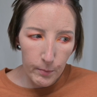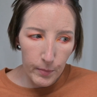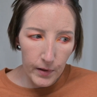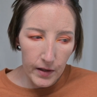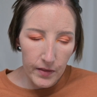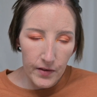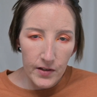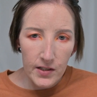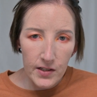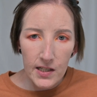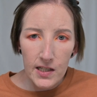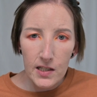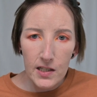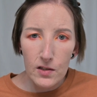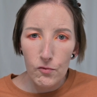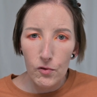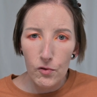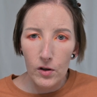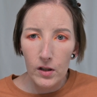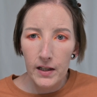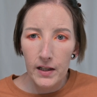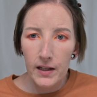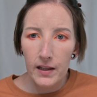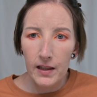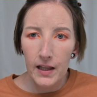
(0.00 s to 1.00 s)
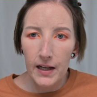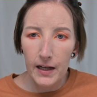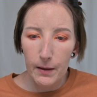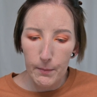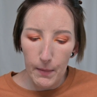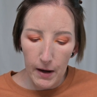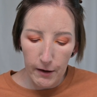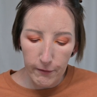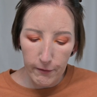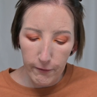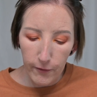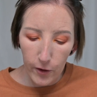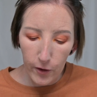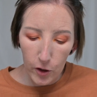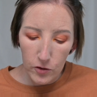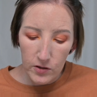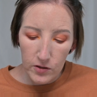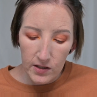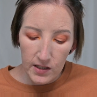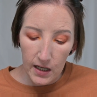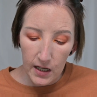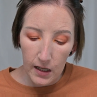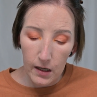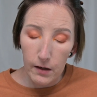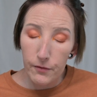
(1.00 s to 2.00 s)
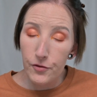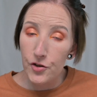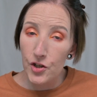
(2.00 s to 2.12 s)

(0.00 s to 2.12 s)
but this is really like my first set of